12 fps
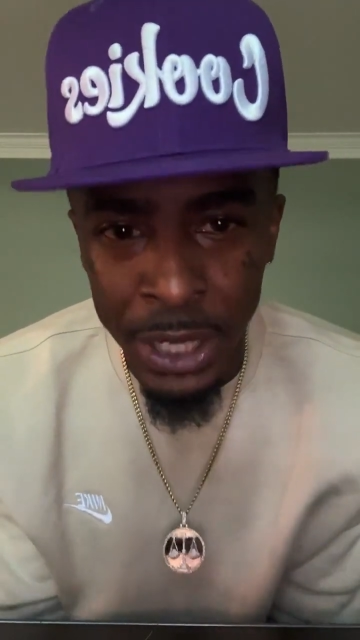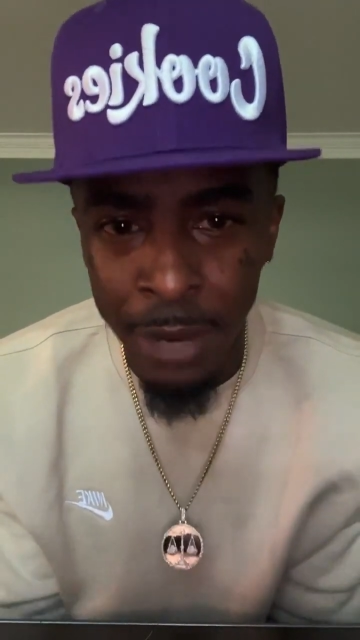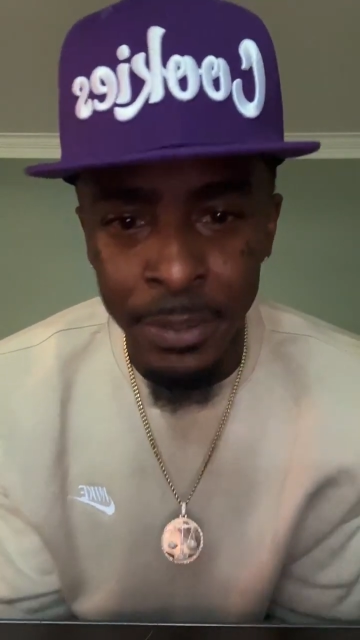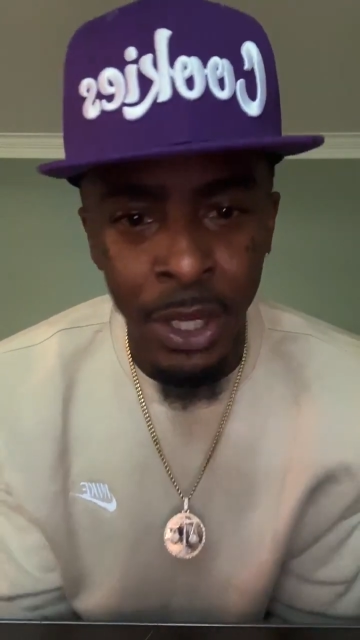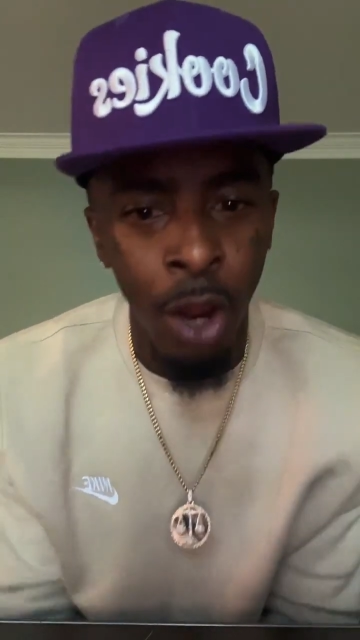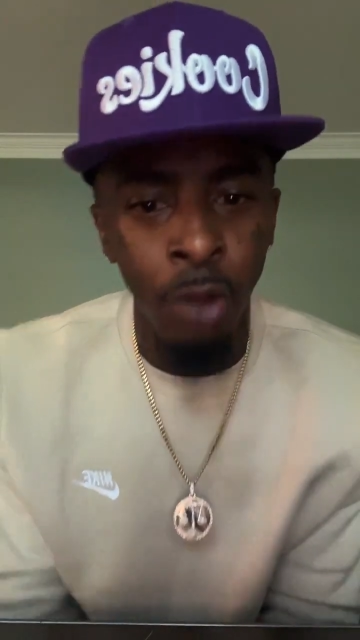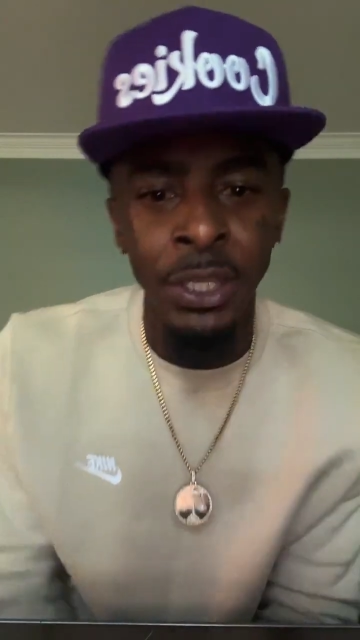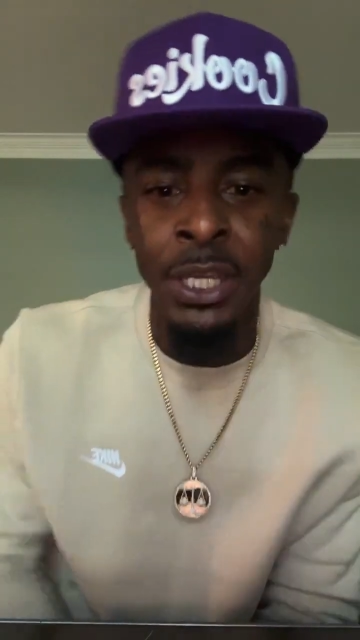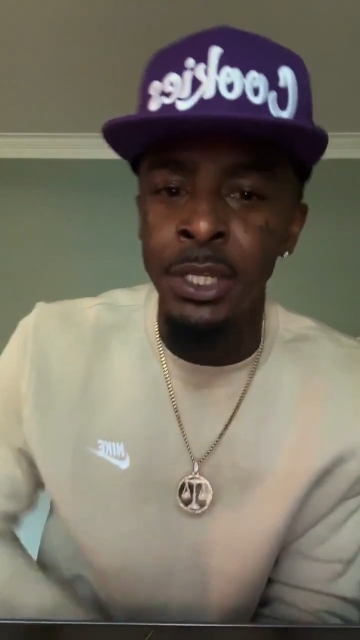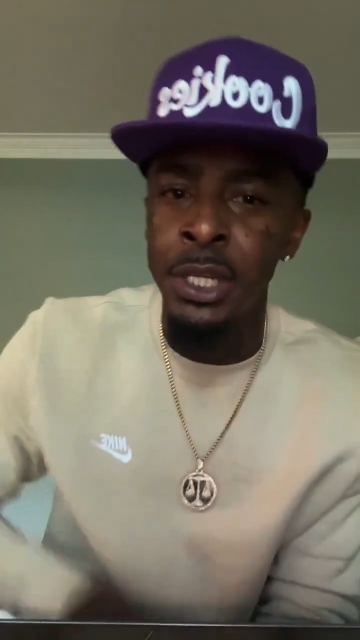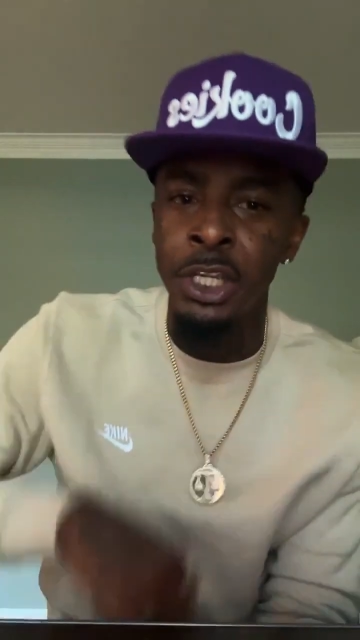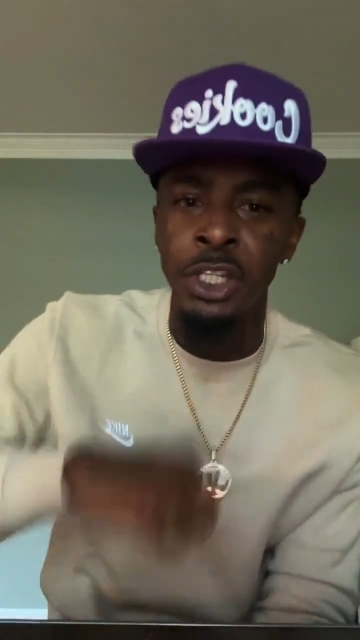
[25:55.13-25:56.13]
I be all
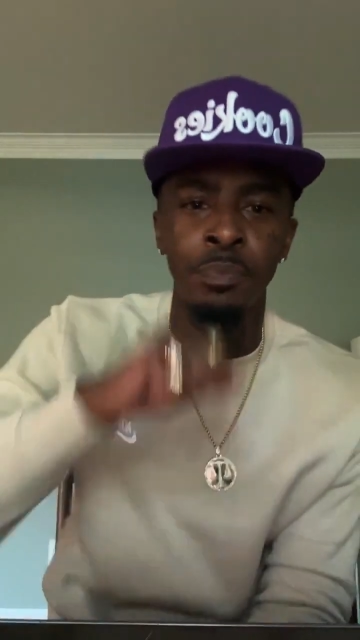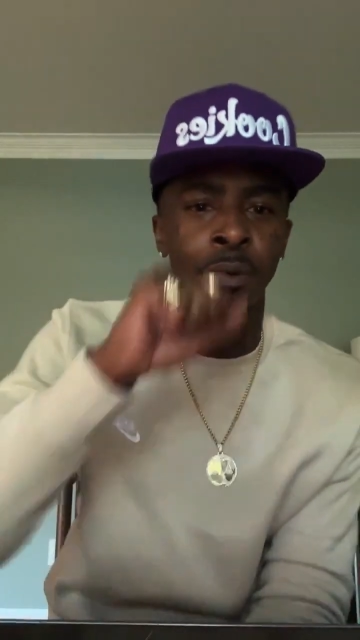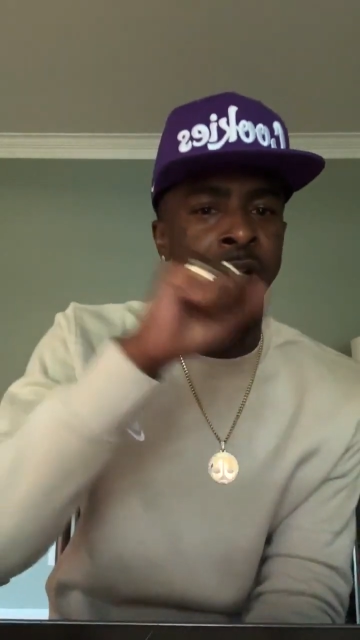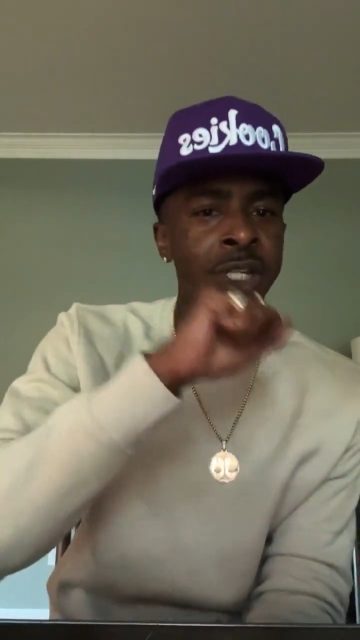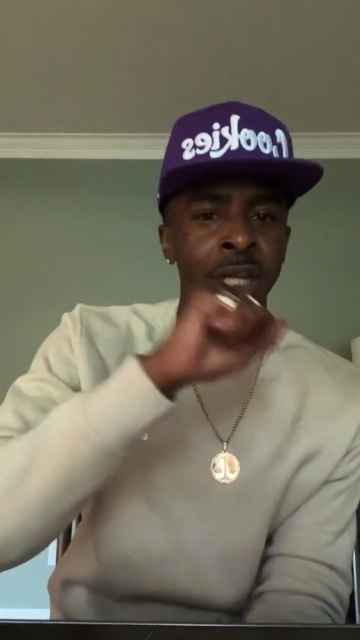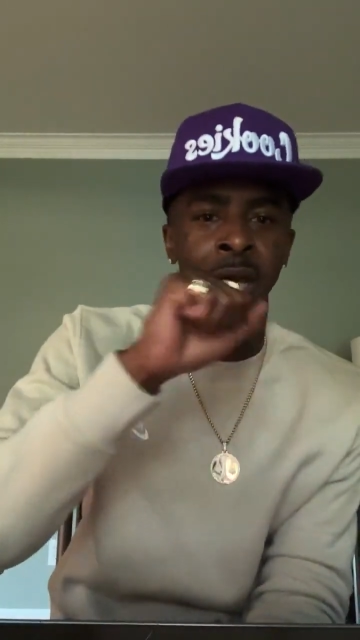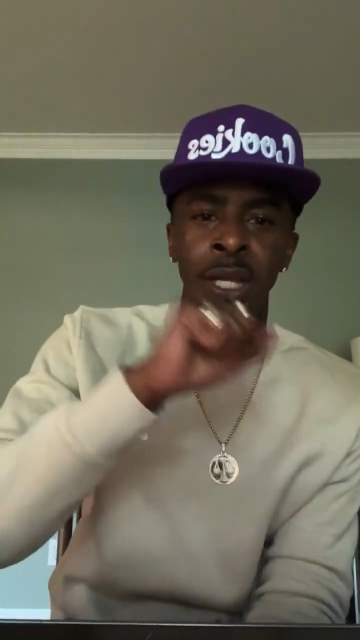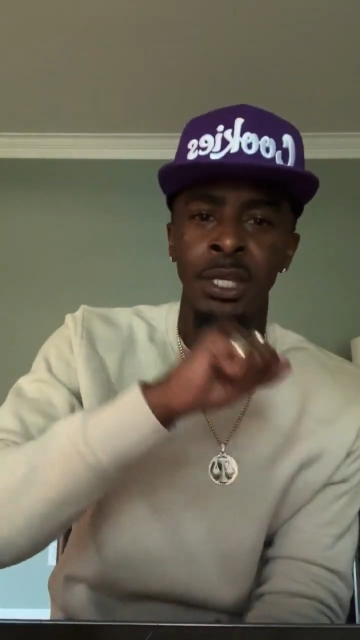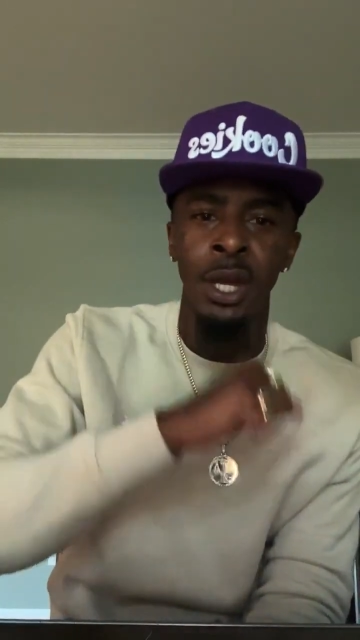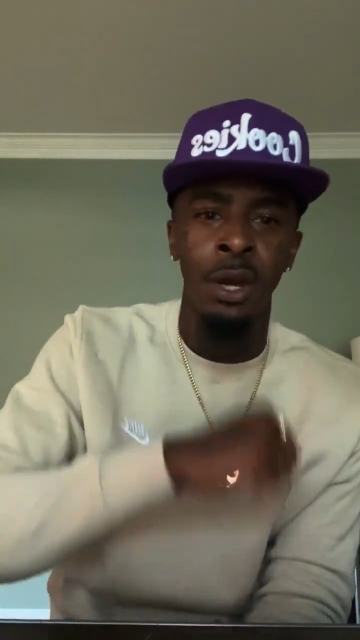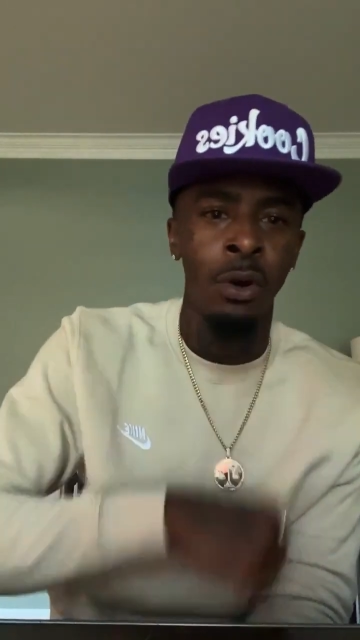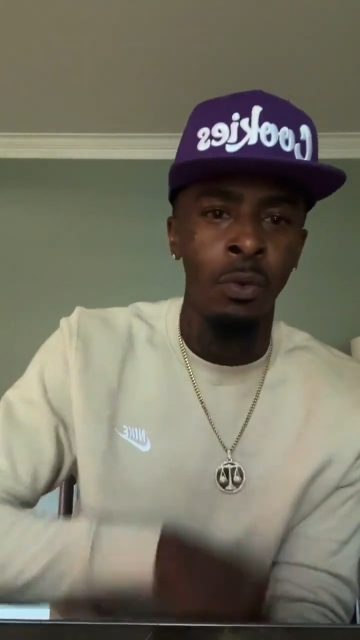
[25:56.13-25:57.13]
in the express lane,
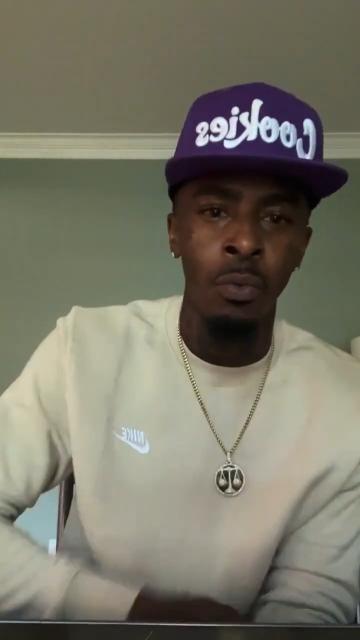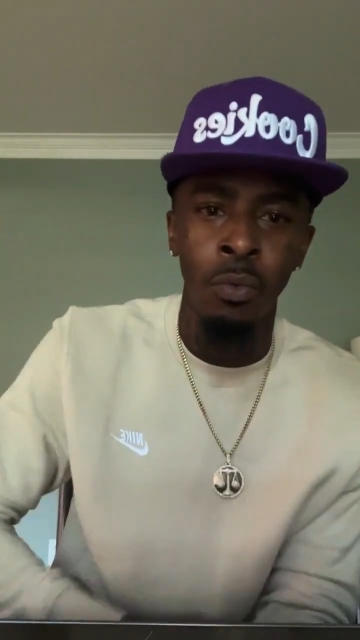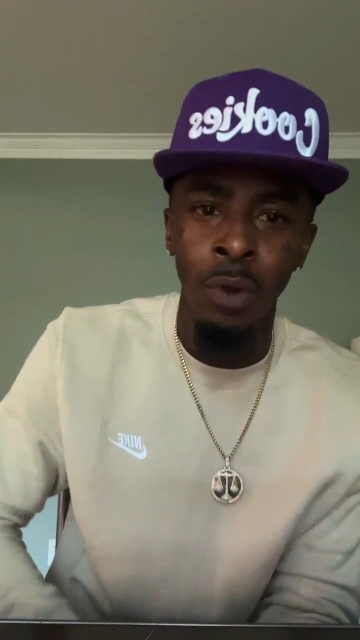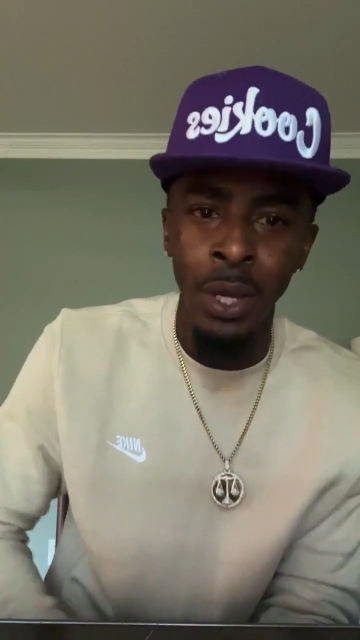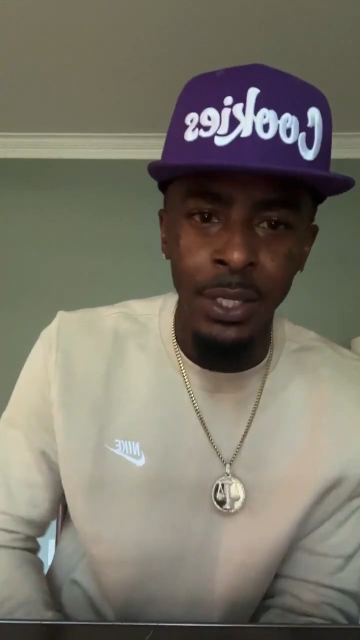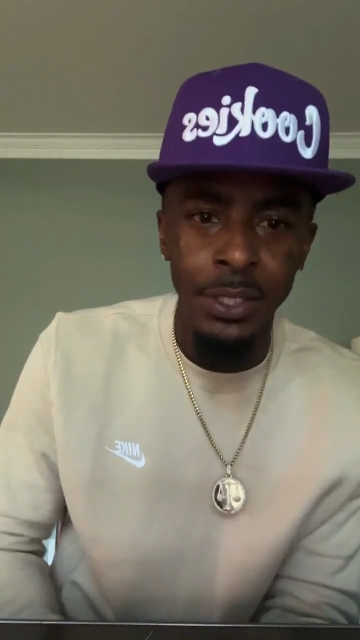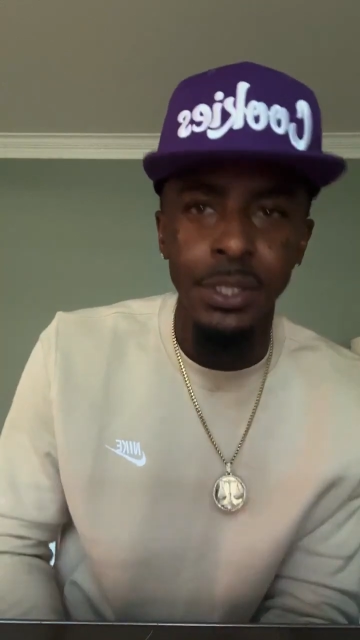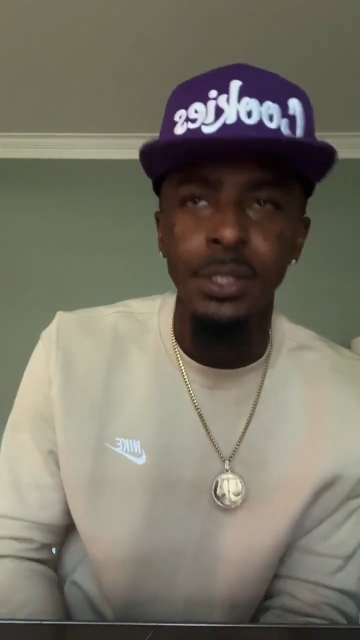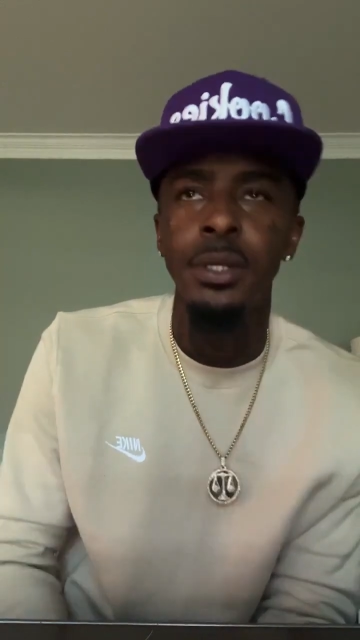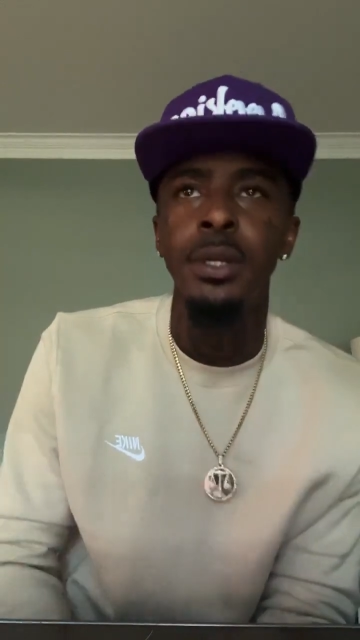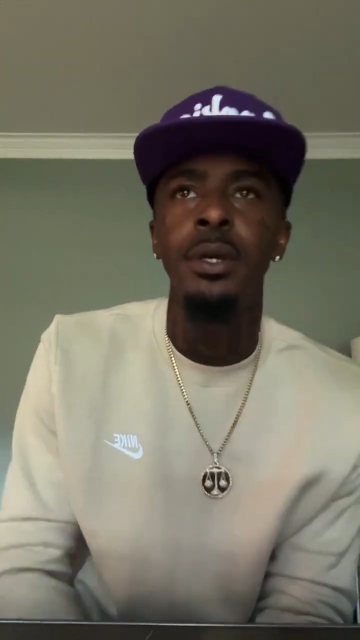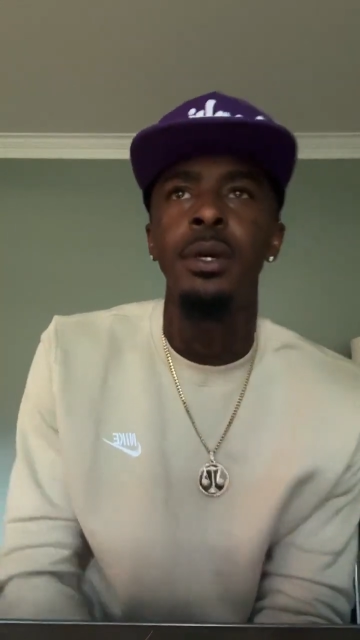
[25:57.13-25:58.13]
y'all. What?